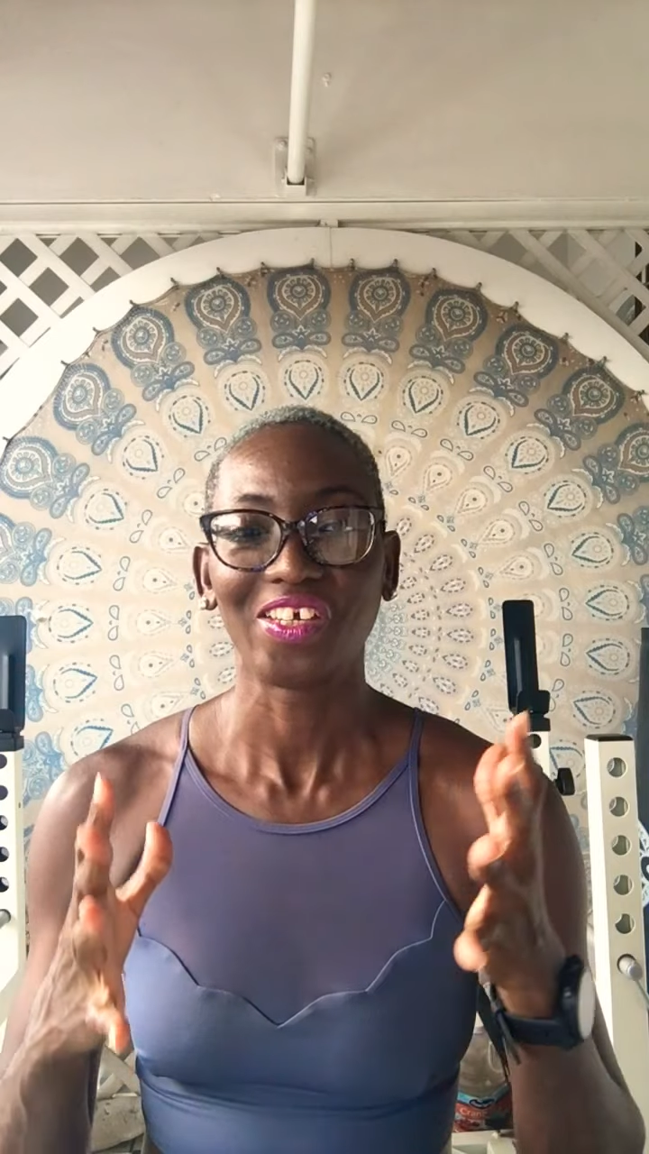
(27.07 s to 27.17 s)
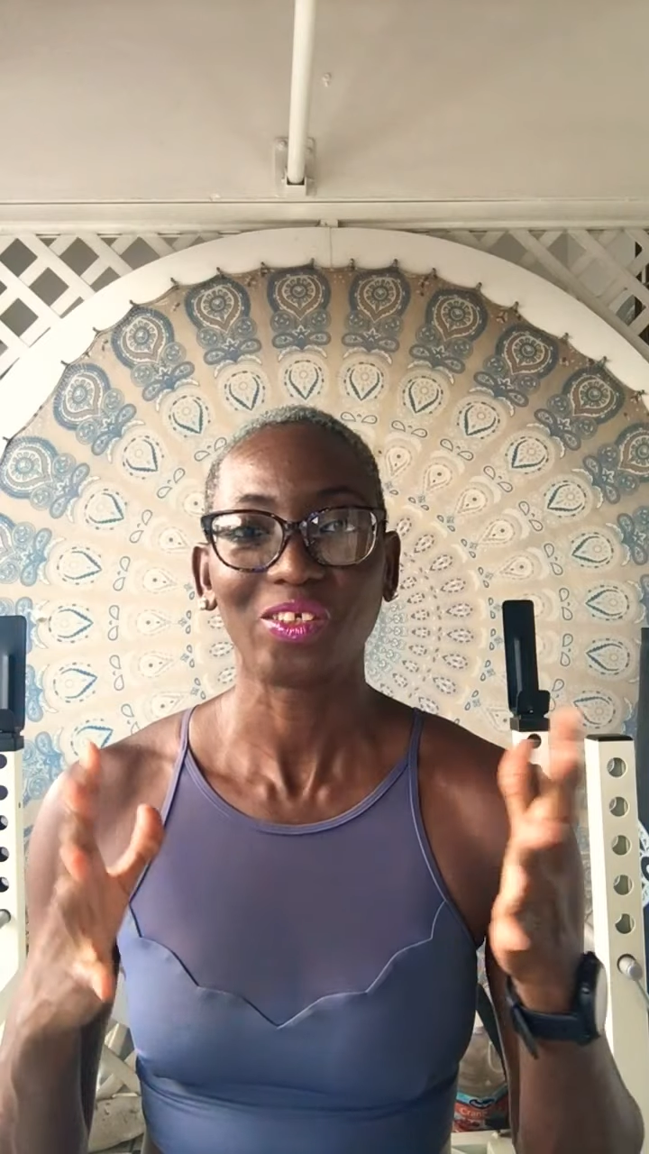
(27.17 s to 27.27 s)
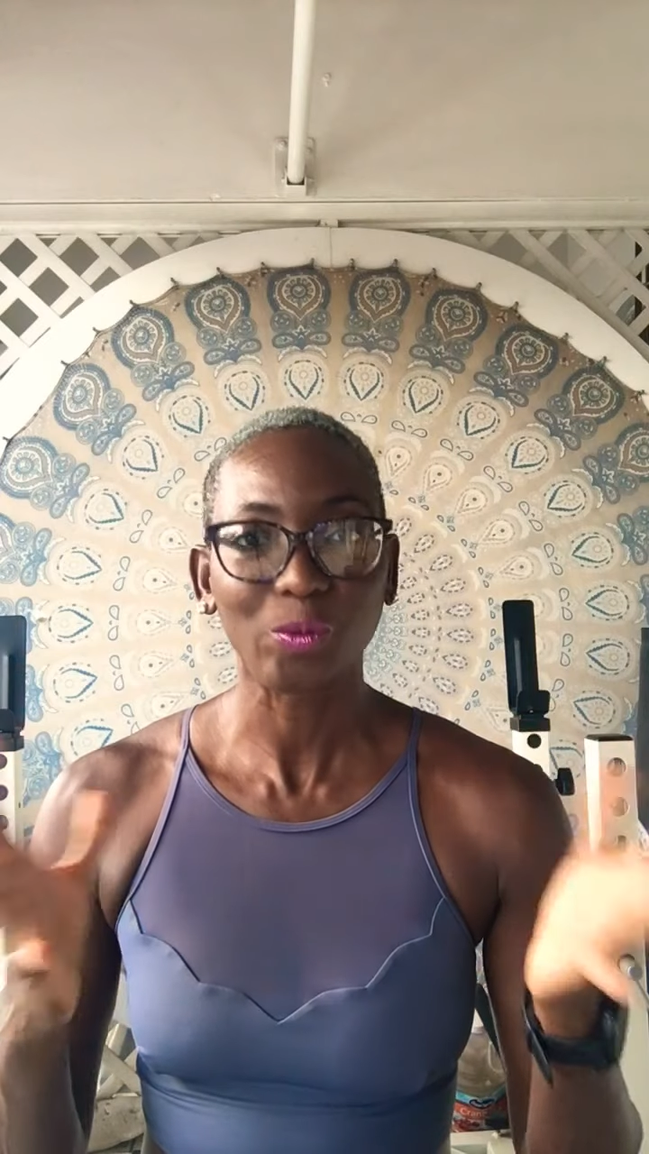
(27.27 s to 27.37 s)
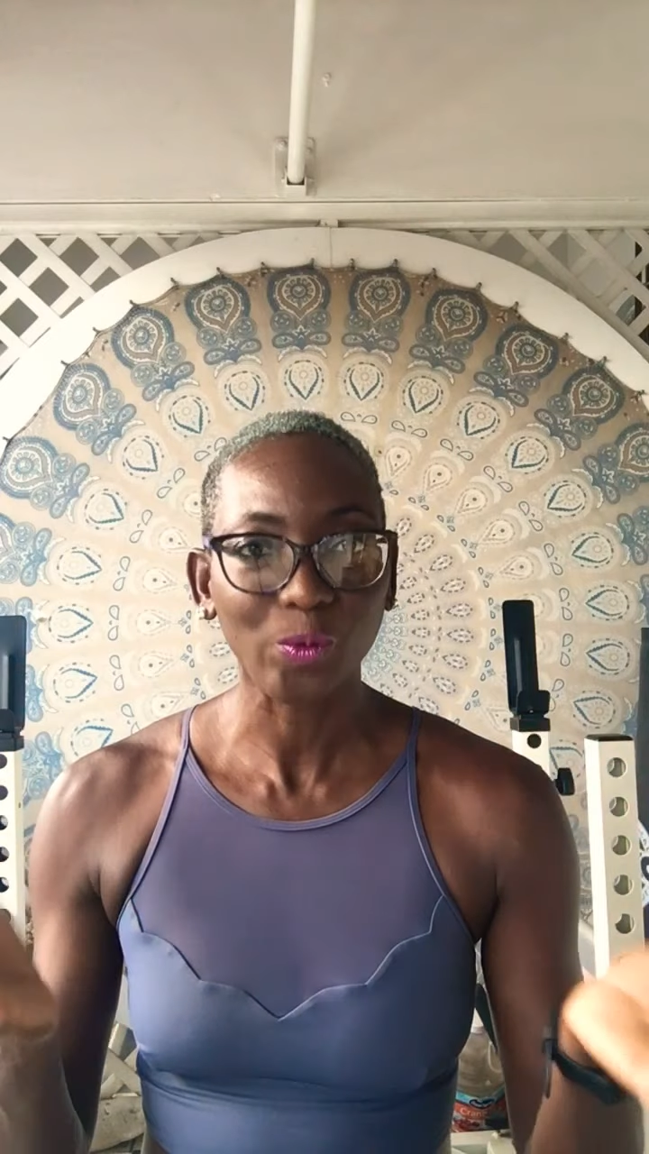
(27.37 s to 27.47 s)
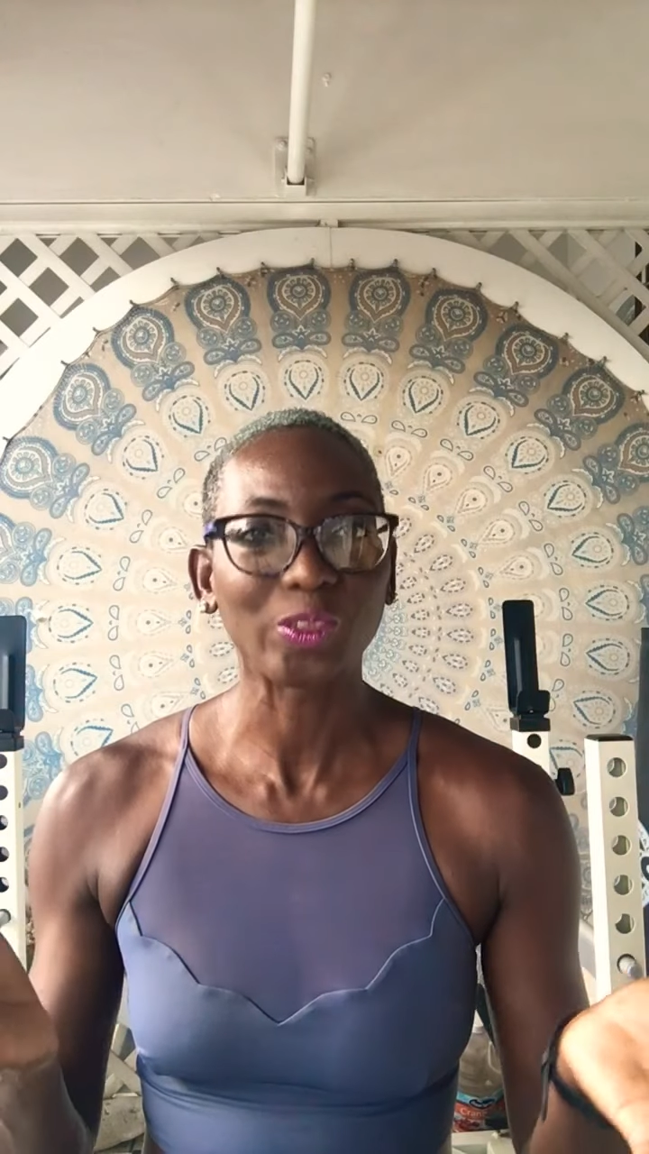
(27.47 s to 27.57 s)

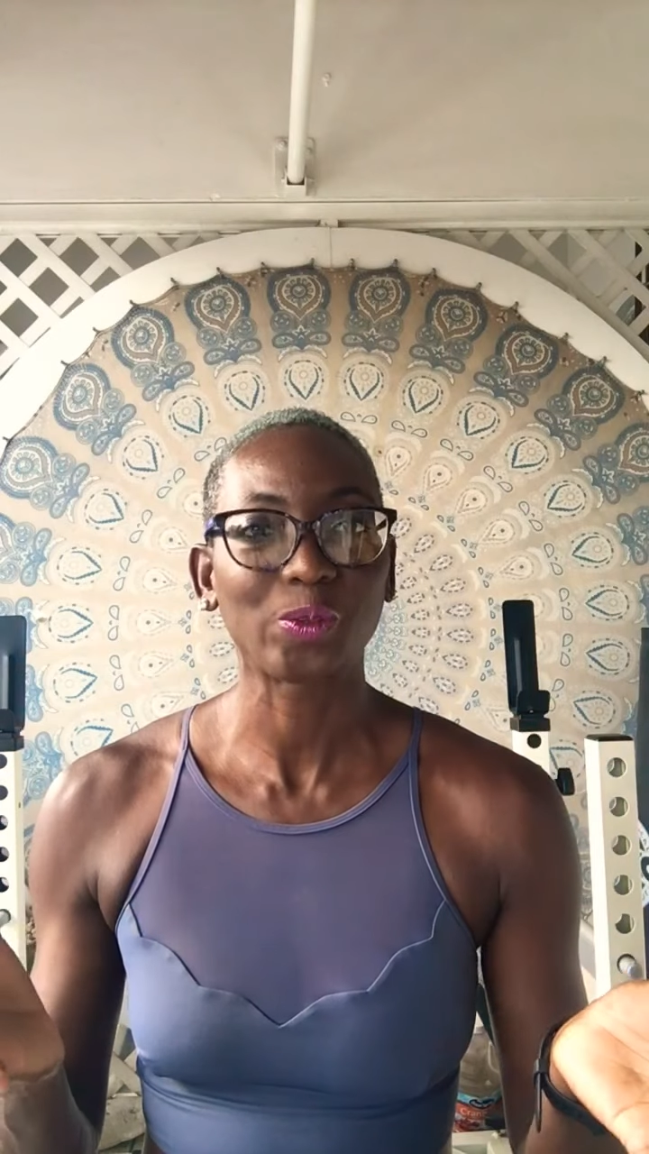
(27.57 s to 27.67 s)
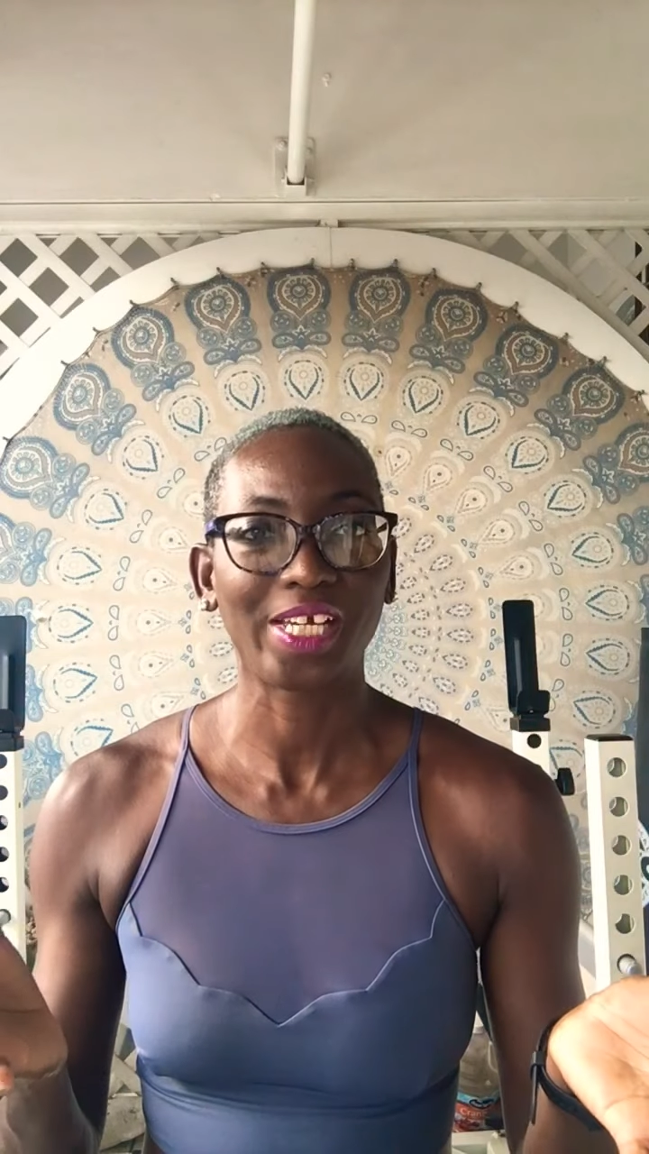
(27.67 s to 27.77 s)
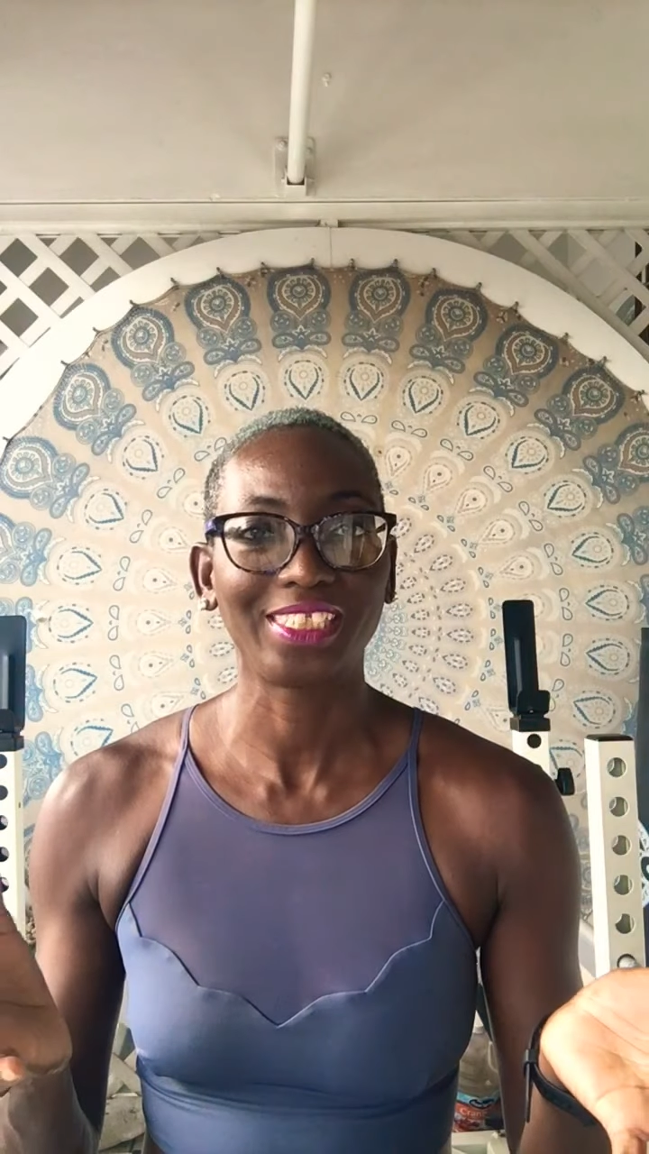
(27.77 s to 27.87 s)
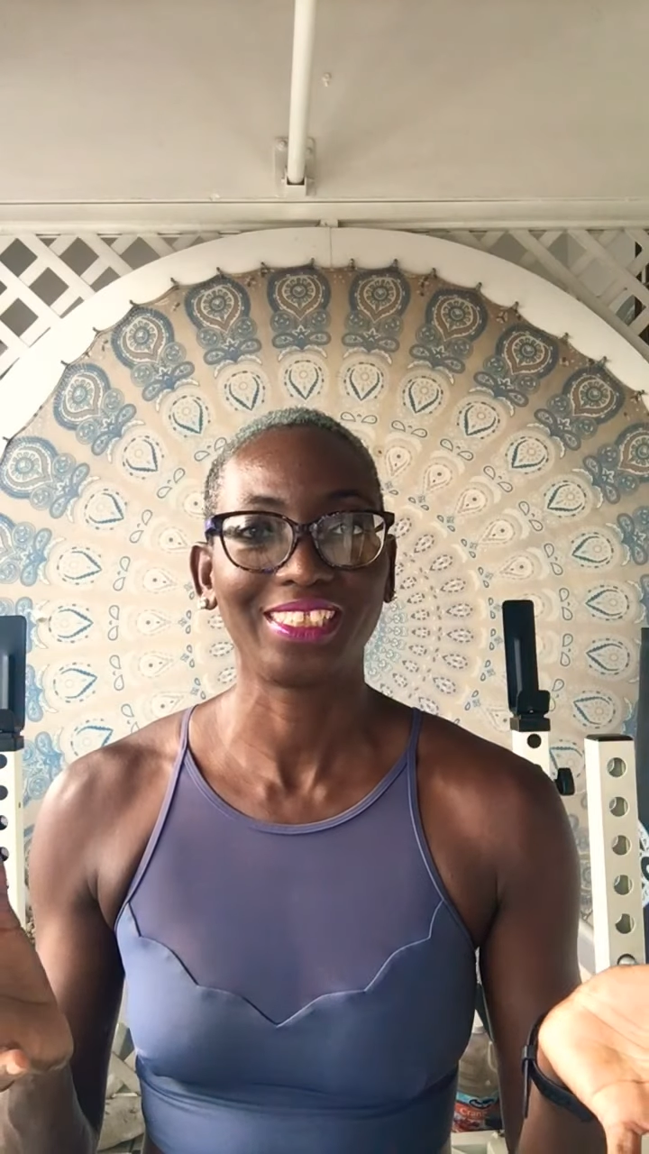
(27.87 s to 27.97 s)
you also had the